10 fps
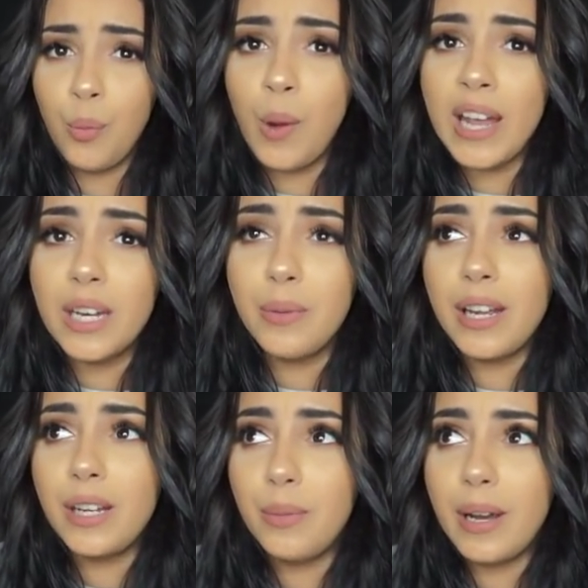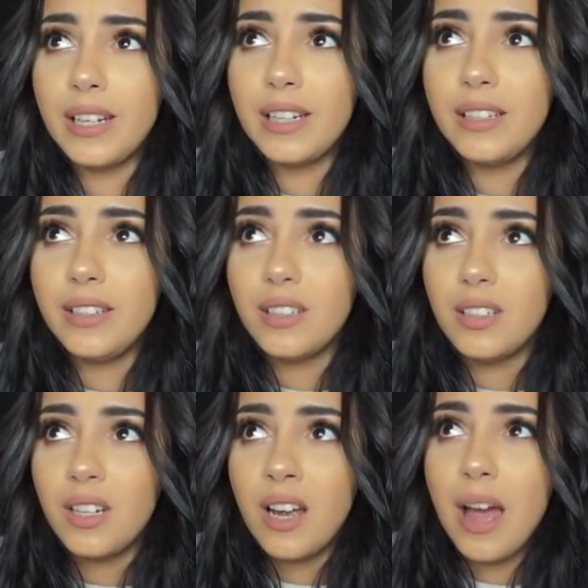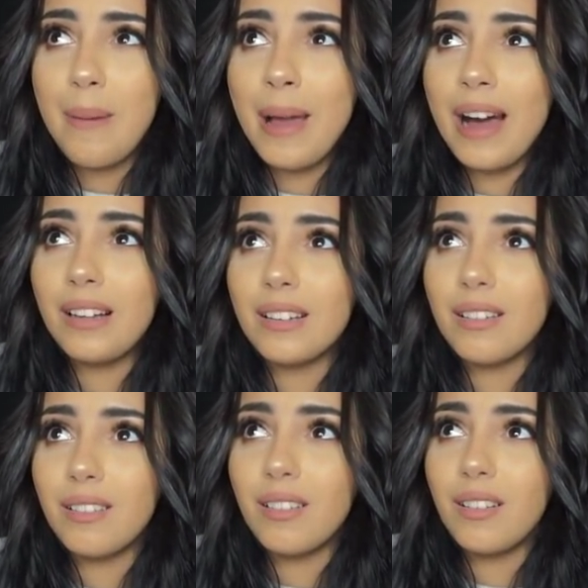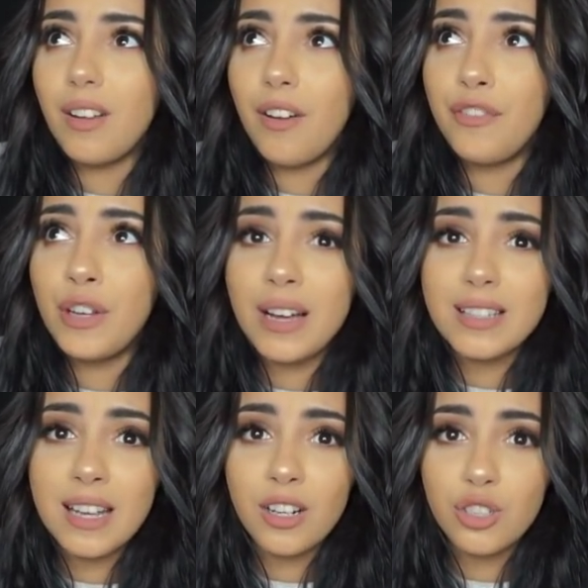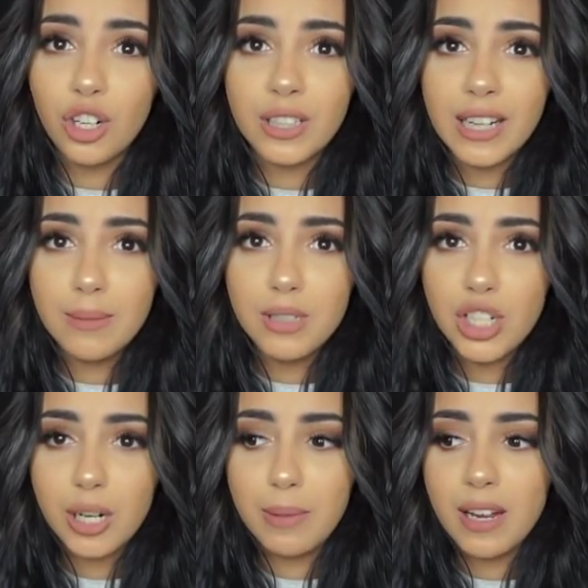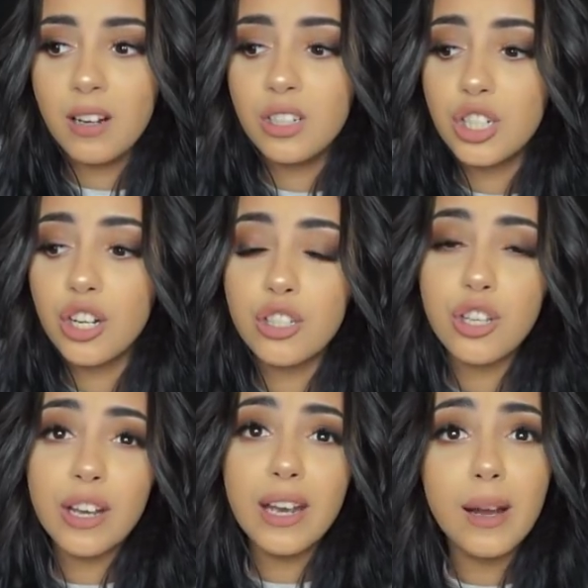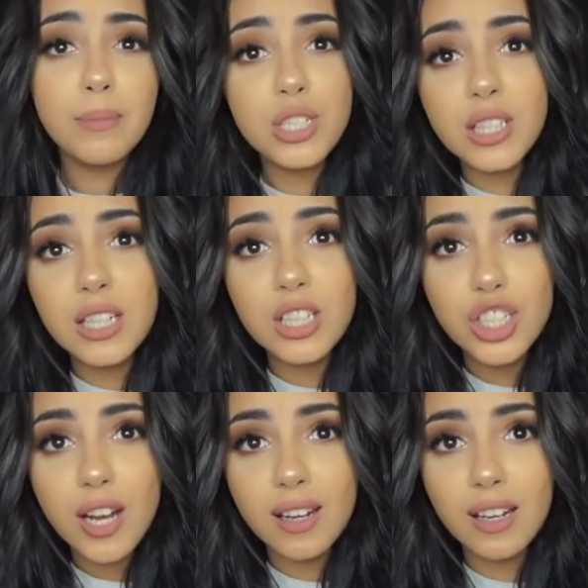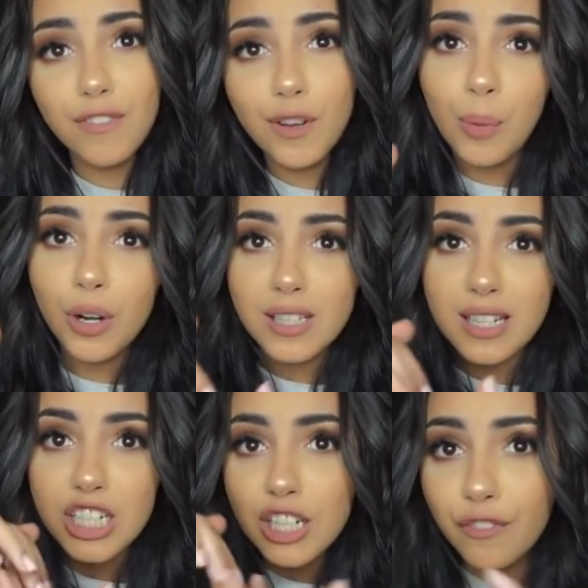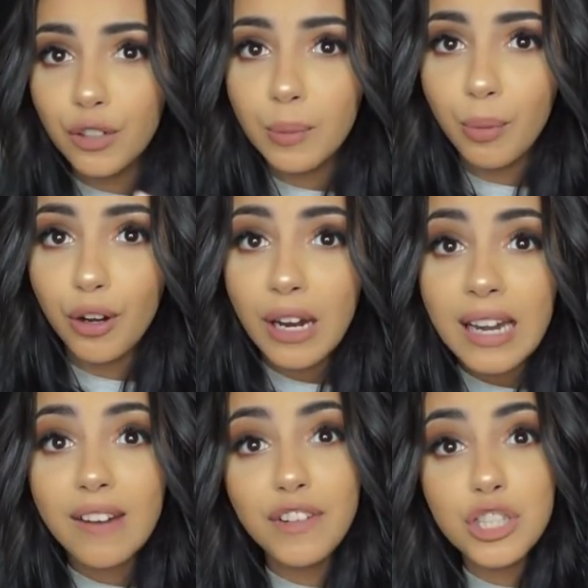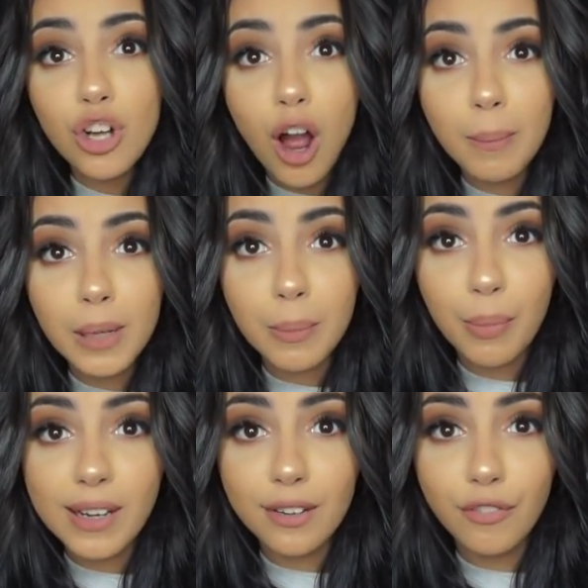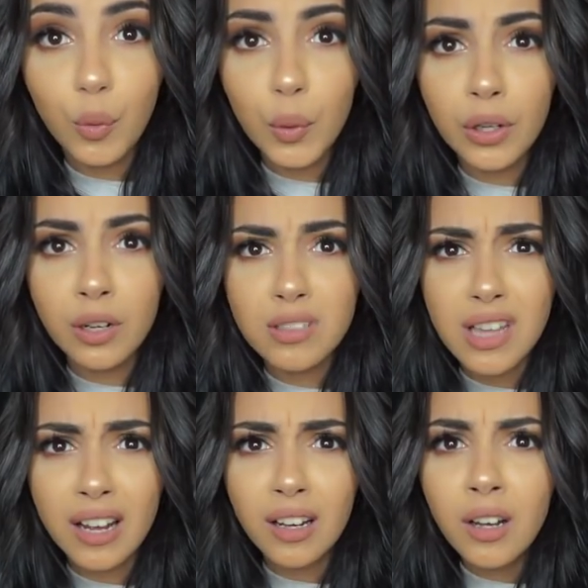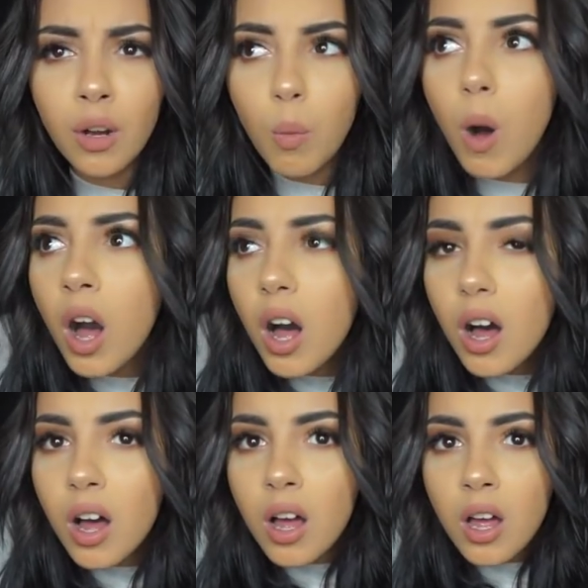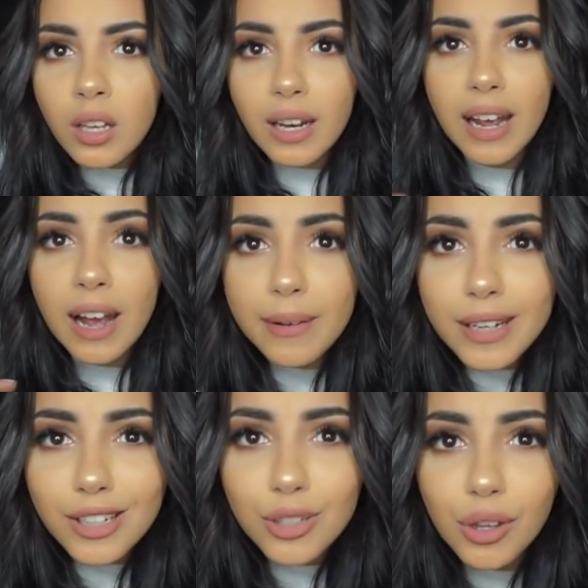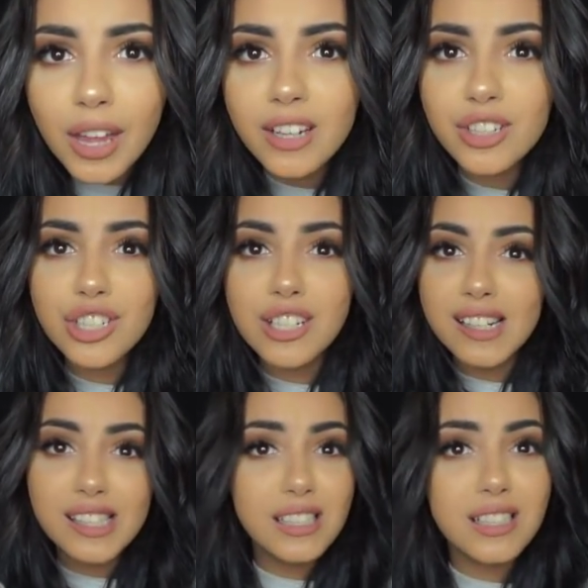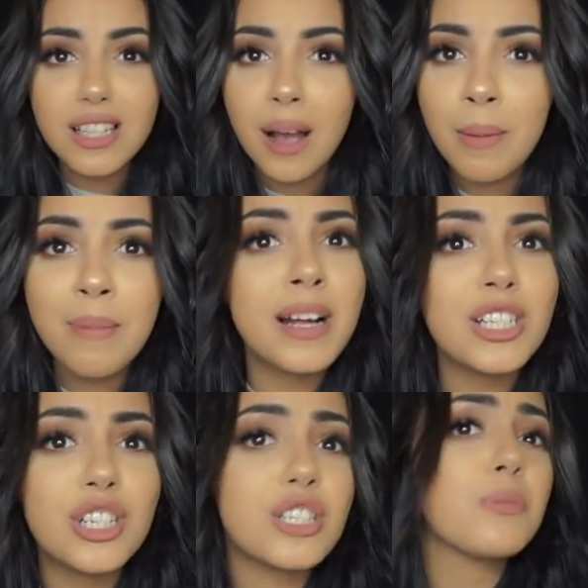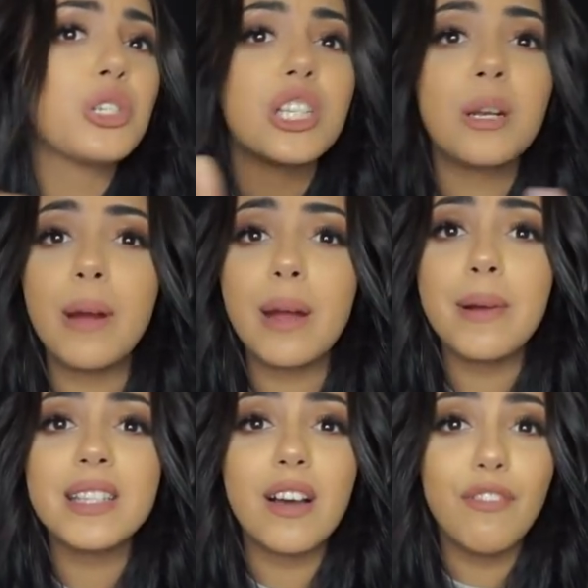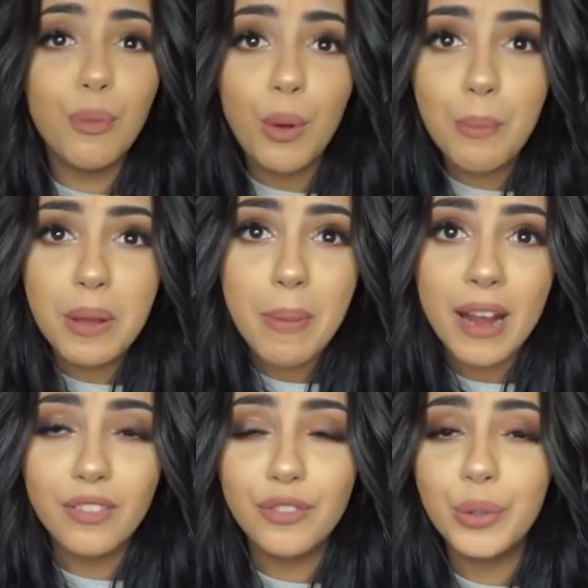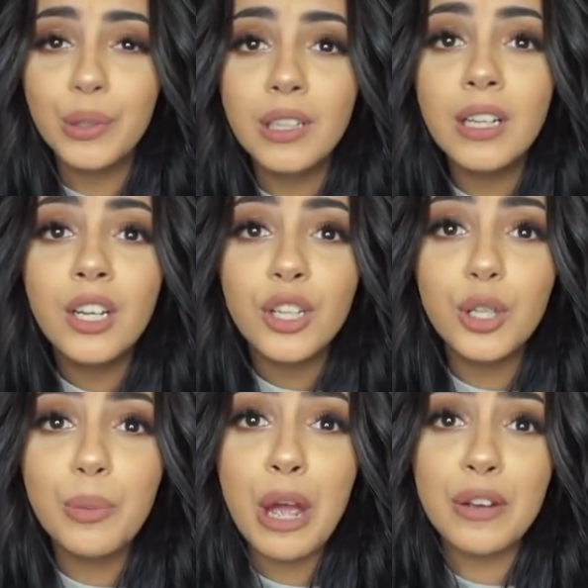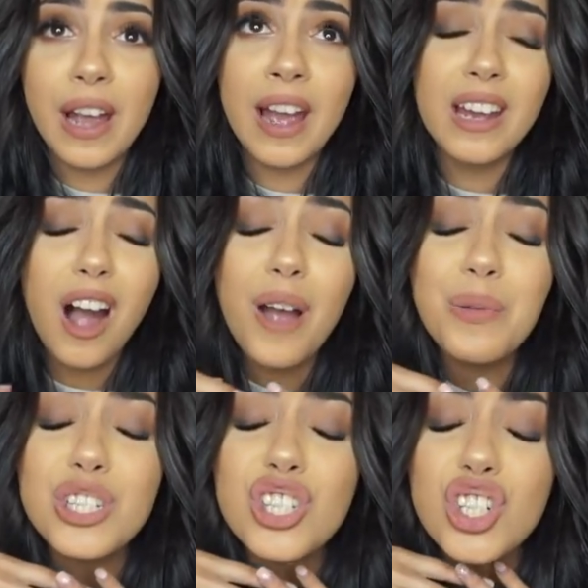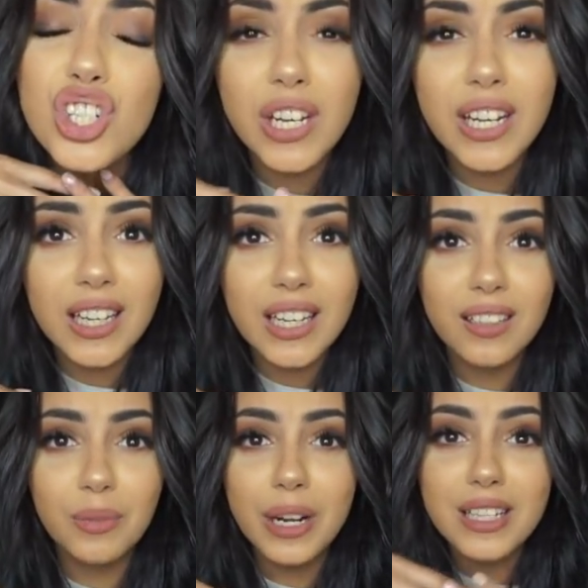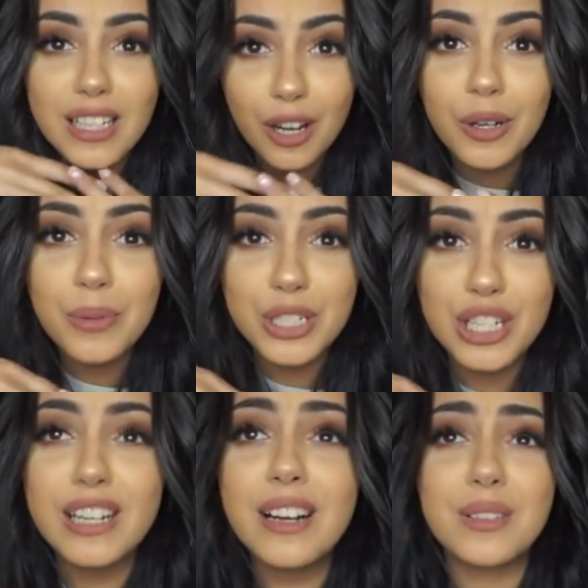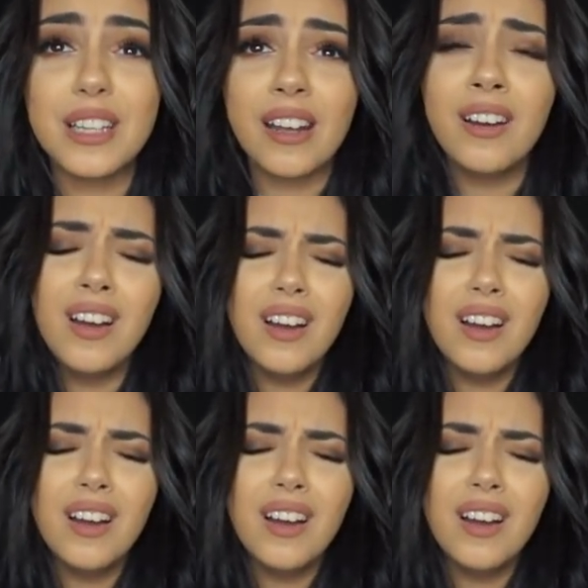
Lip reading: Waited. About a few hours later, a doctor came to check me out, and she goes, okay, I'm just going to check if your water is actually fully broken. If it's not, I'm going to break it for you. And I was like, what? Like, how are you going to do that? And she like didn't tell me much. She goes, I'm just going to break it myself. It won't be painful. You'll be okay. I was shitting it. When I tell you I was shitting it, I was like,